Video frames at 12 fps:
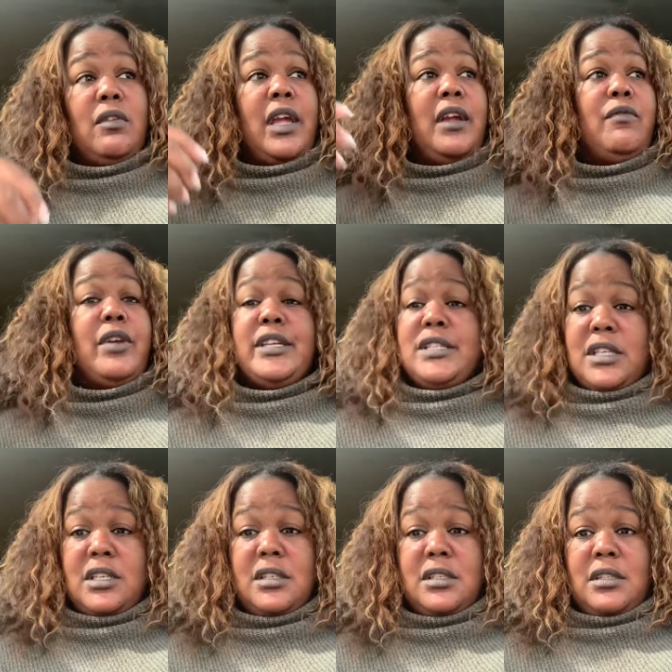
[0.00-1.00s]
In
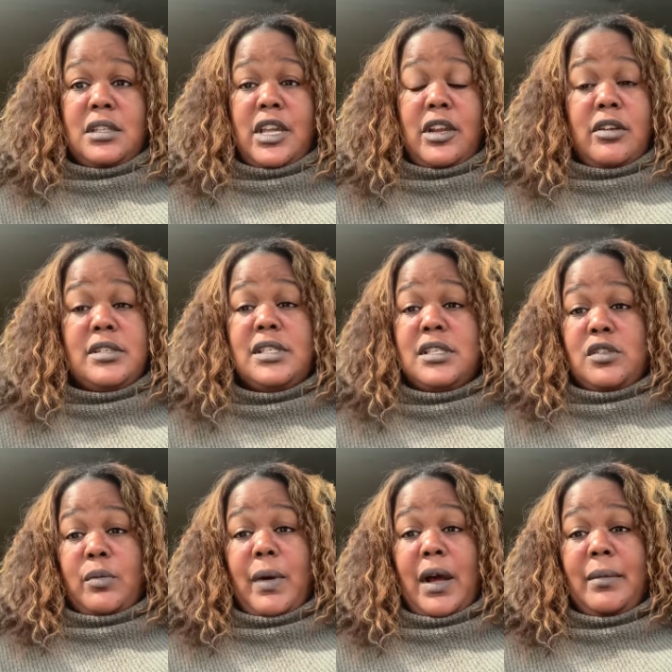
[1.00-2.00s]
recent years, since
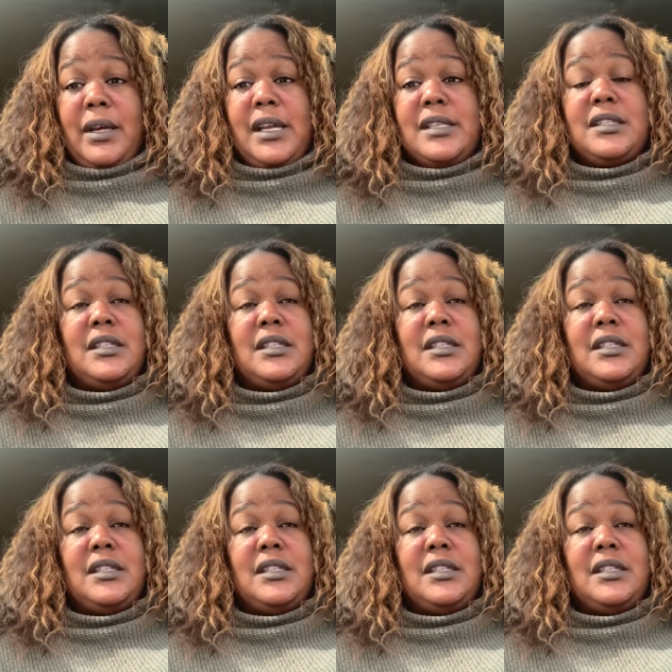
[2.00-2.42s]
Obama has